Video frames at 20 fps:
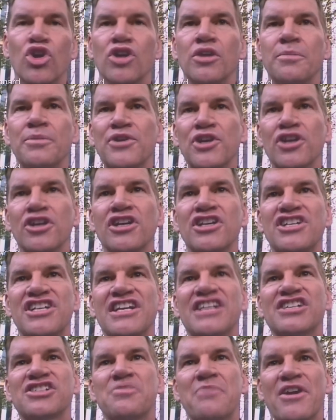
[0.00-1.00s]
Moral
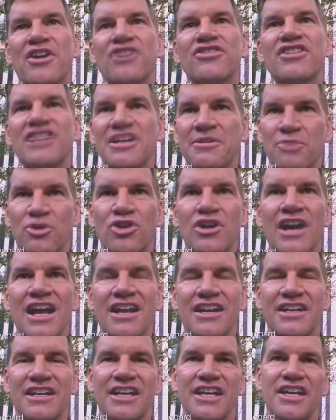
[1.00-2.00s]
purity is better than
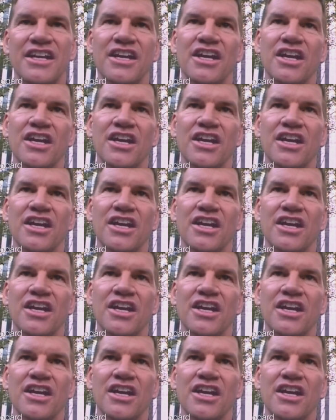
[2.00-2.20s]
immorality.